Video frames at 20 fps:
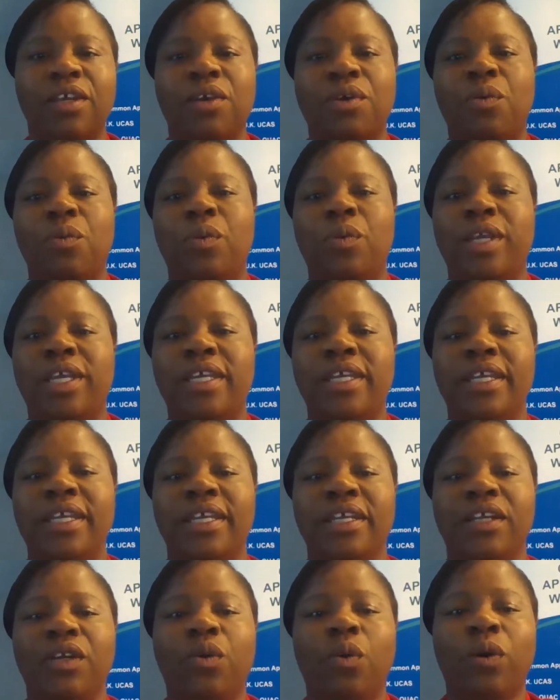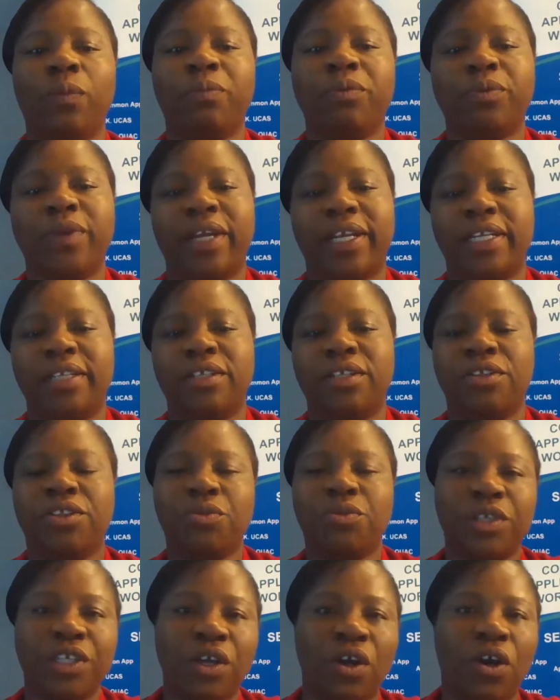we incorporated the
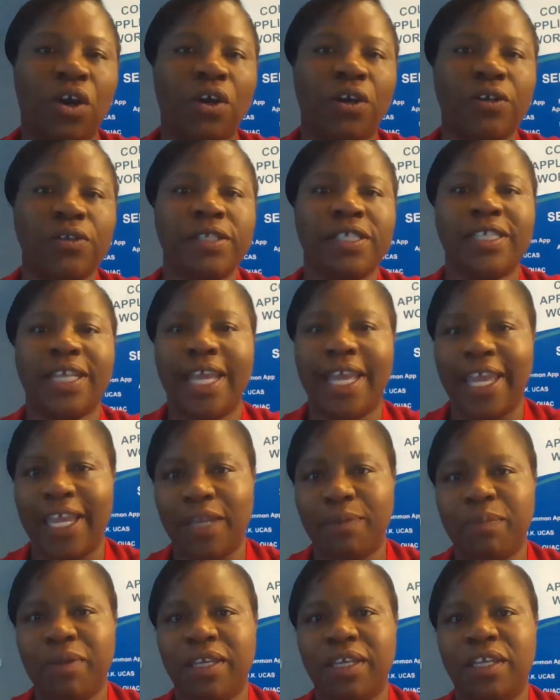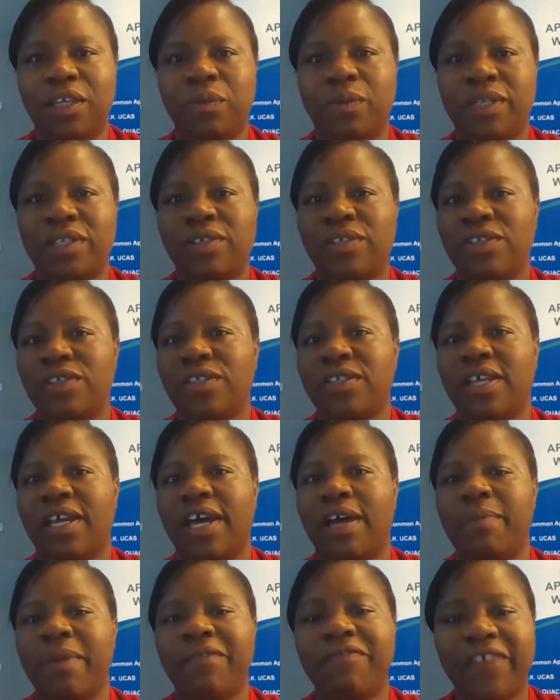three R's, the AP, which is
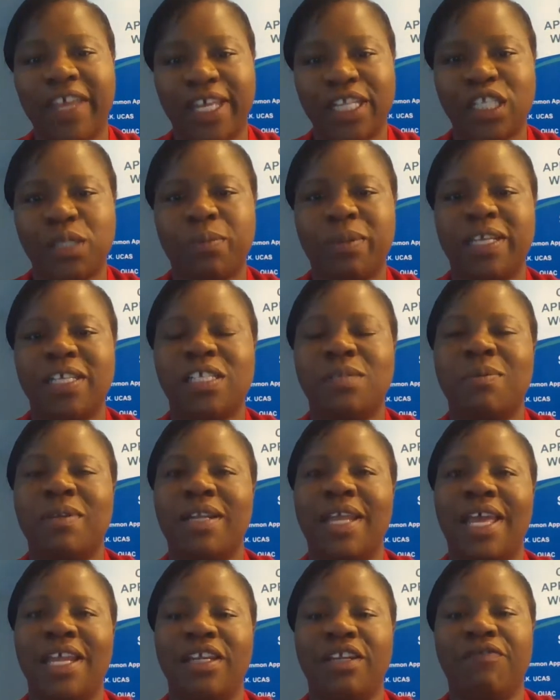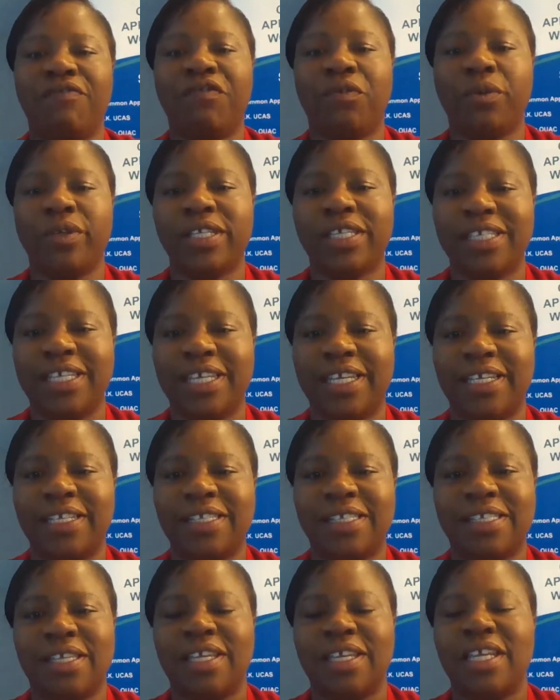advanced placement, and the four
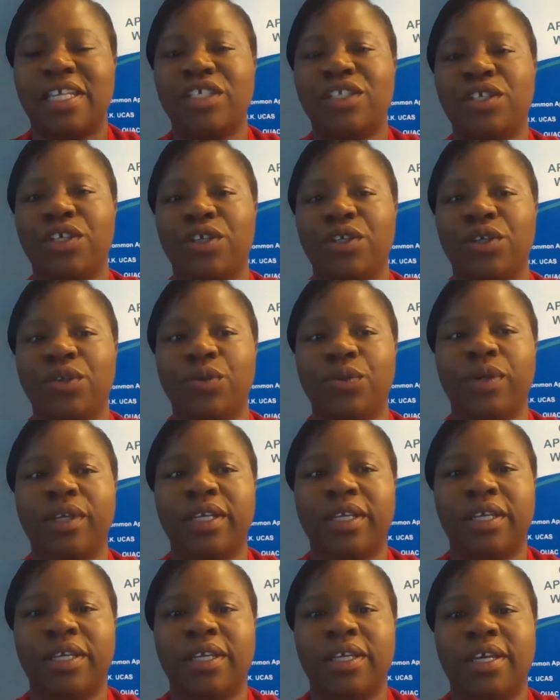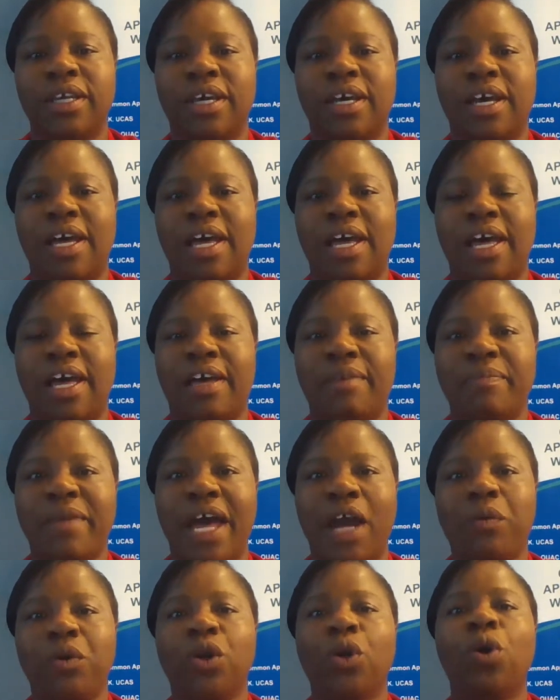C's into
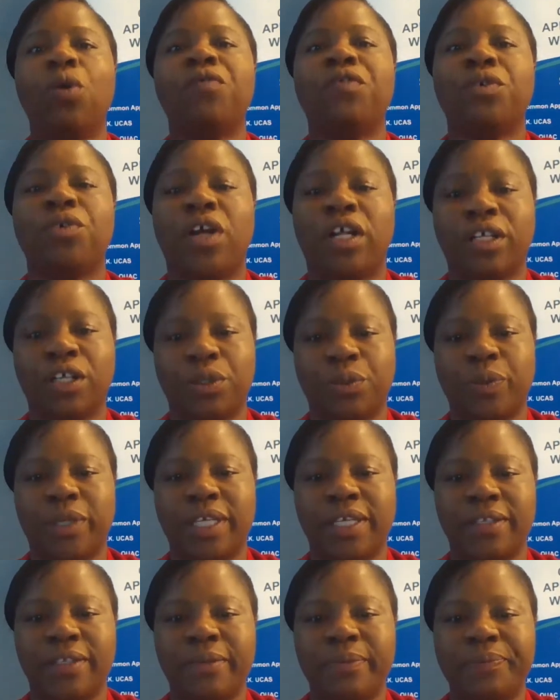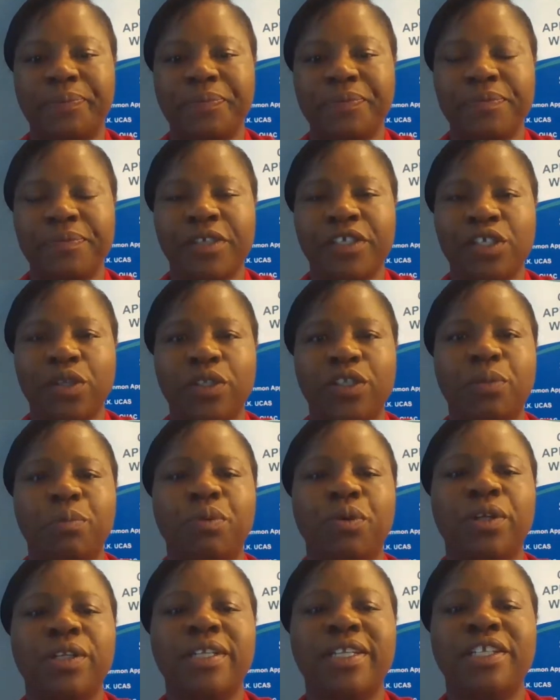our overall curriculum. So it's
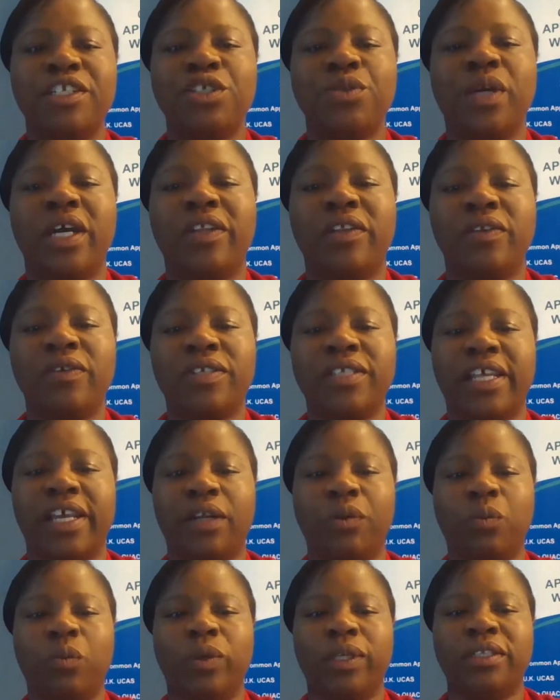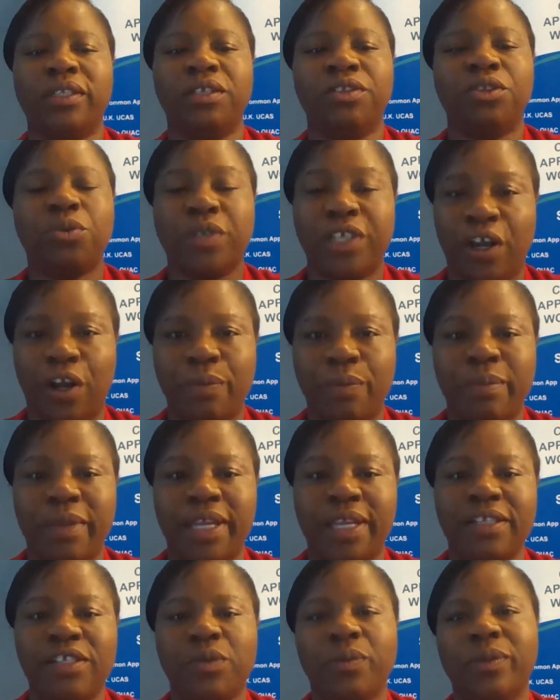important that you understand what the 3R
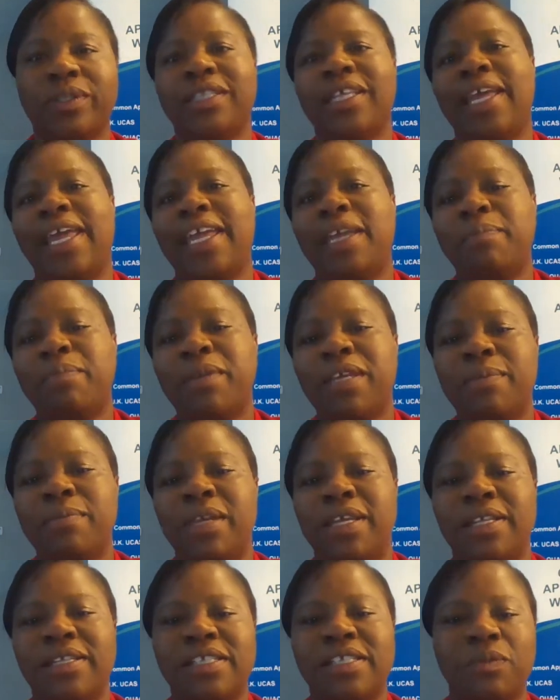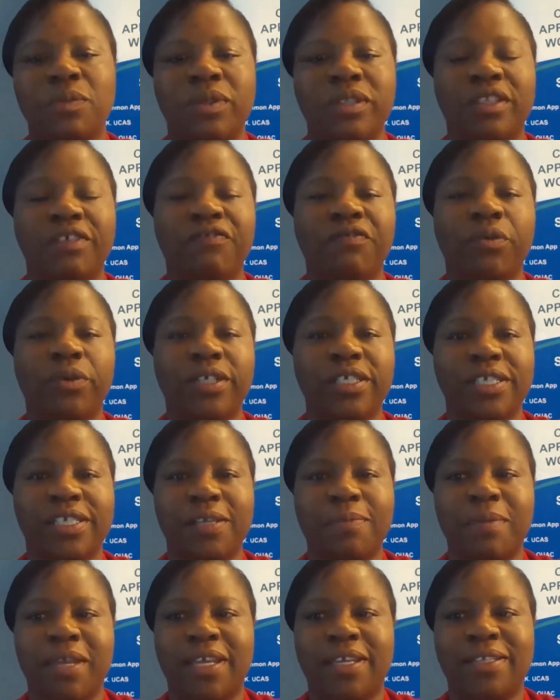means, what the AP means, and what the
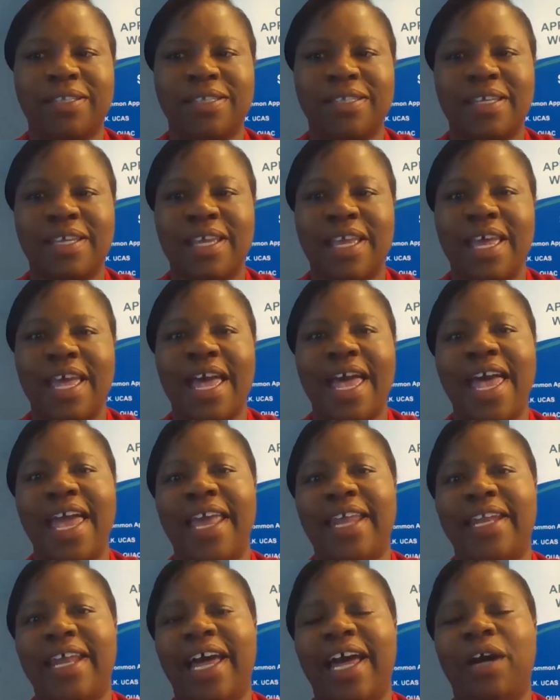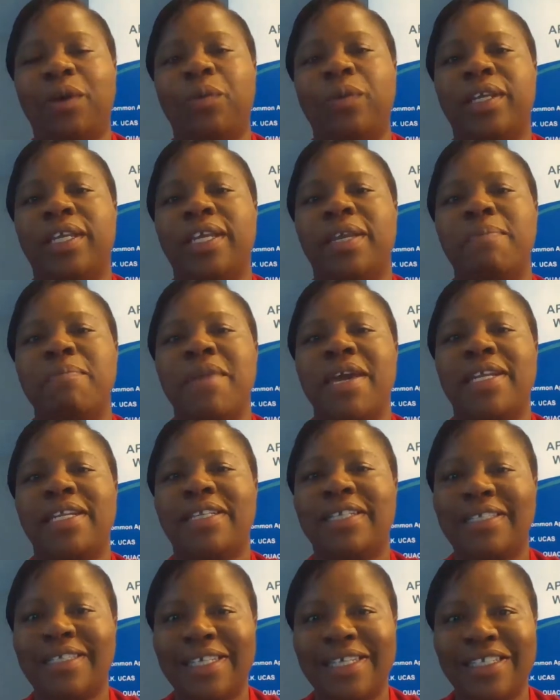4C means, and how we embedded
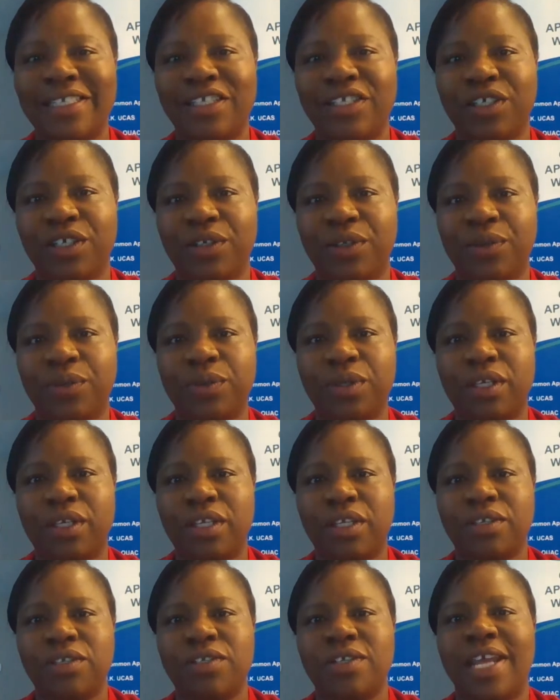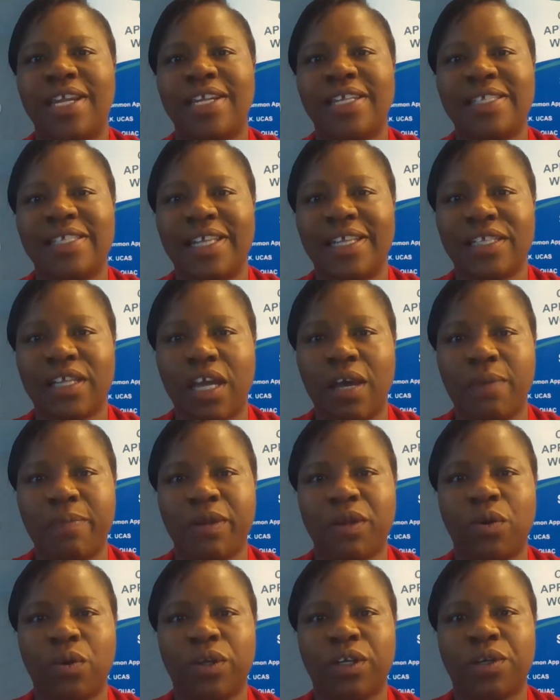it into the United States Common
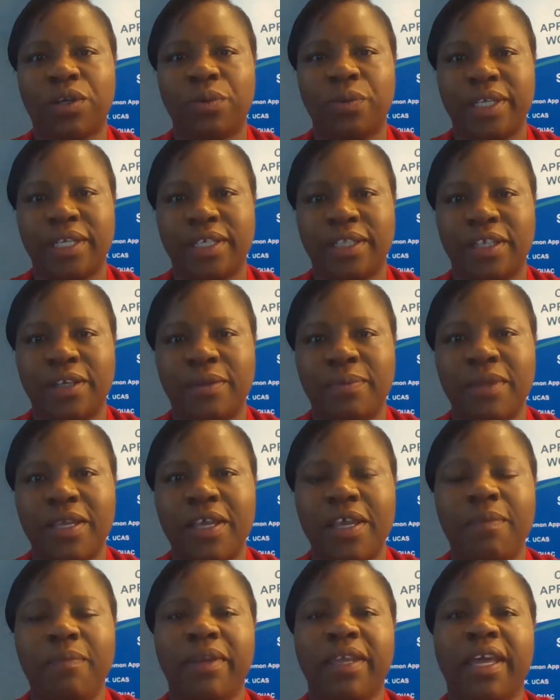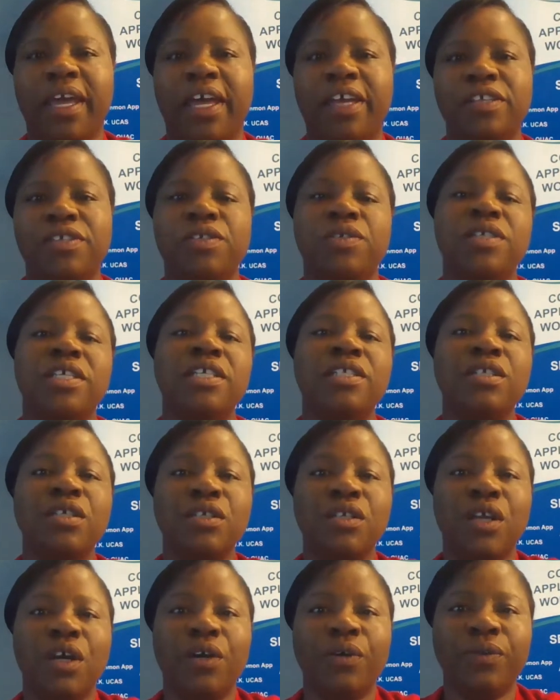Core curriculum. Because you need to
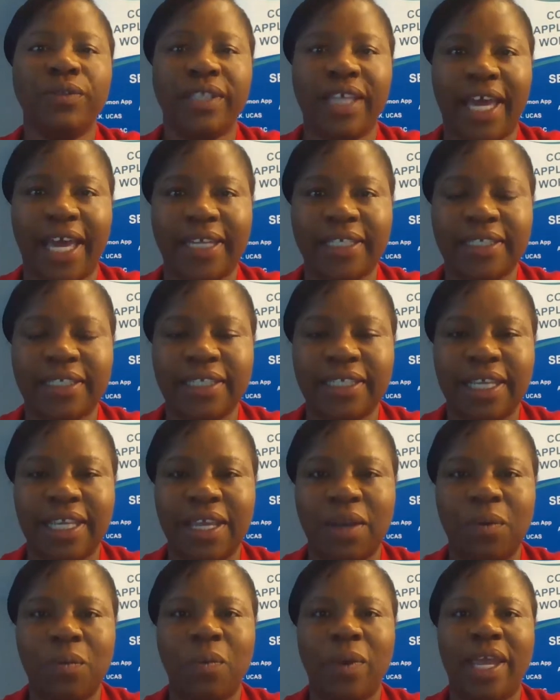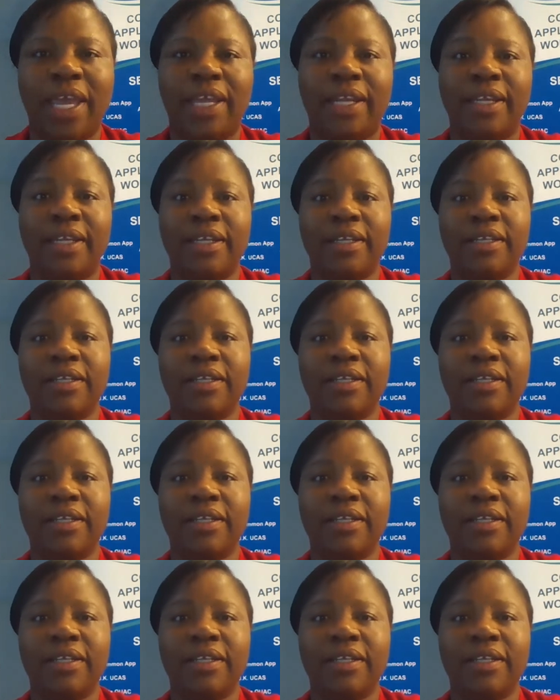know that when